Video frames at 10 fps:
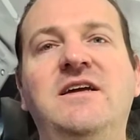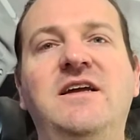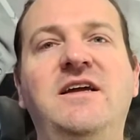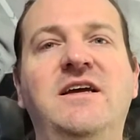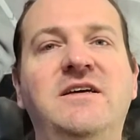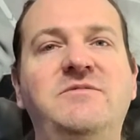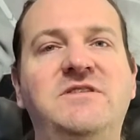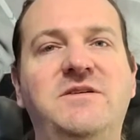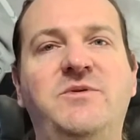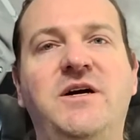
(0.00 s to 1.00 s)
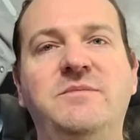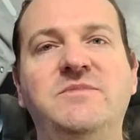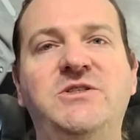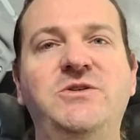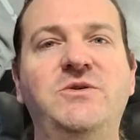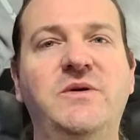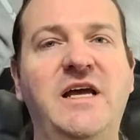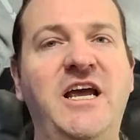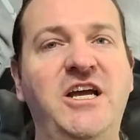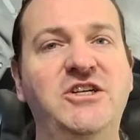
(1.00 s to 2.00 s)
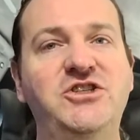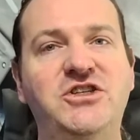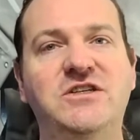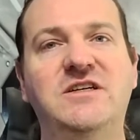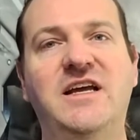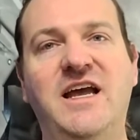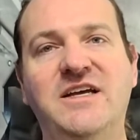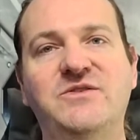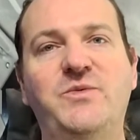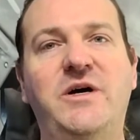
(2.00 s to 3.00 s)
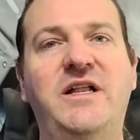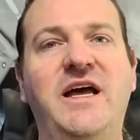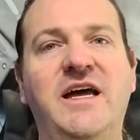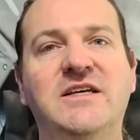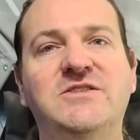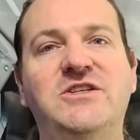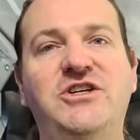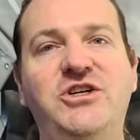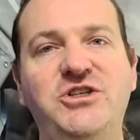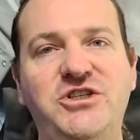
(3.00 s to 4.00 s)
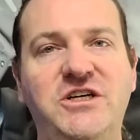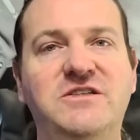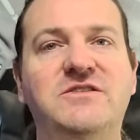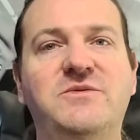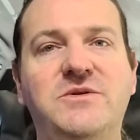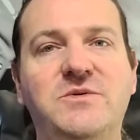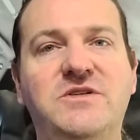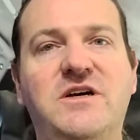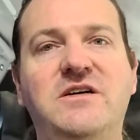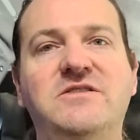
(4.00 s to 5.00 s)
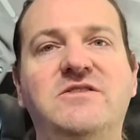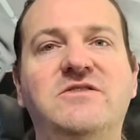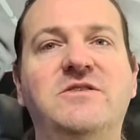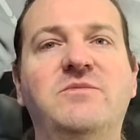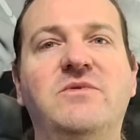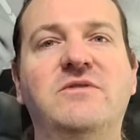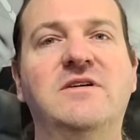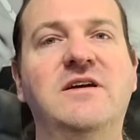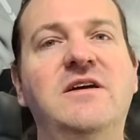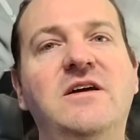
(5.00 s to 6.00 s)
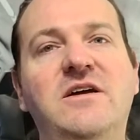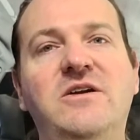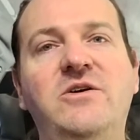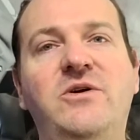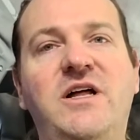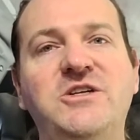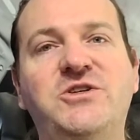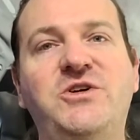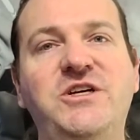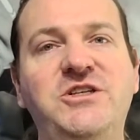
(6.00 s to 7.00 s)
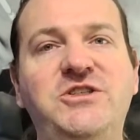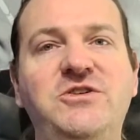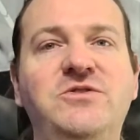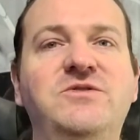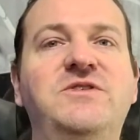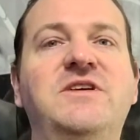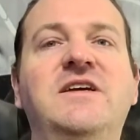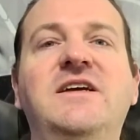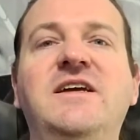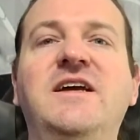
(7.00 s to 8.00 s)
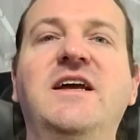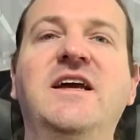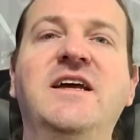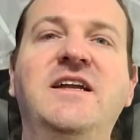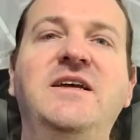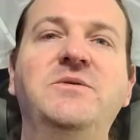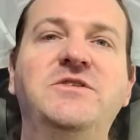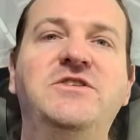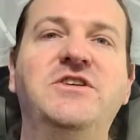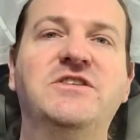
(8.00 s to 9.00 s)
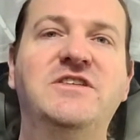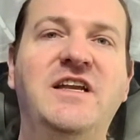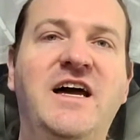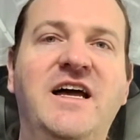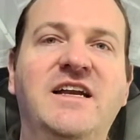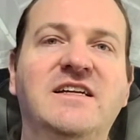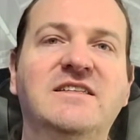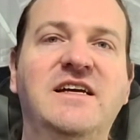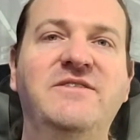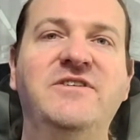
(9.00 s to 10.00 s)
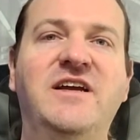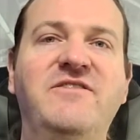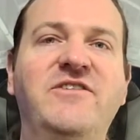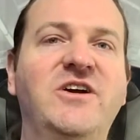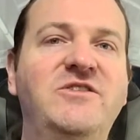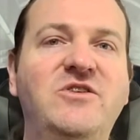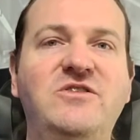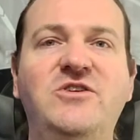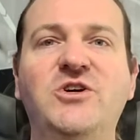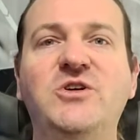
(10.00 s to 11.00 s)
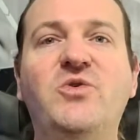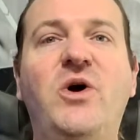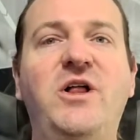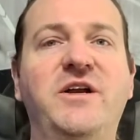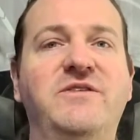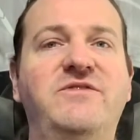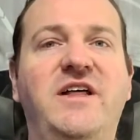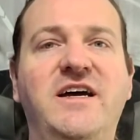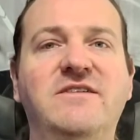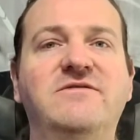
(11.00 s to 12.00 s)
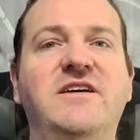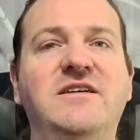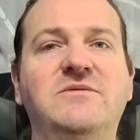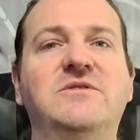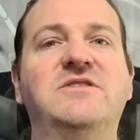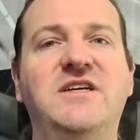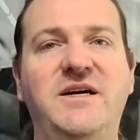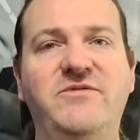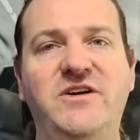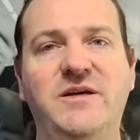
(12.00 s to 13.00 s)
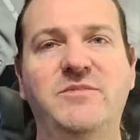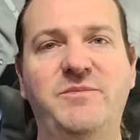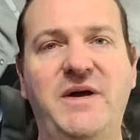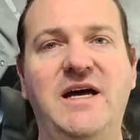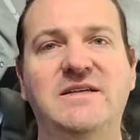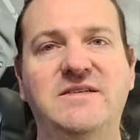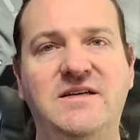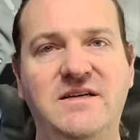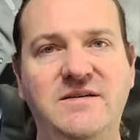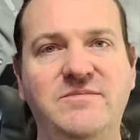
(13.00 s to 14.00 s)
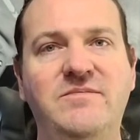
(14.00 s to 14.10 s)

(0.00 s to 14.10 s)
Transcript: He had succumbed to age as well as to Cushing's, which was causing some neurological issues, and he was just not having a very good quality of life, and it was time for him to pass on.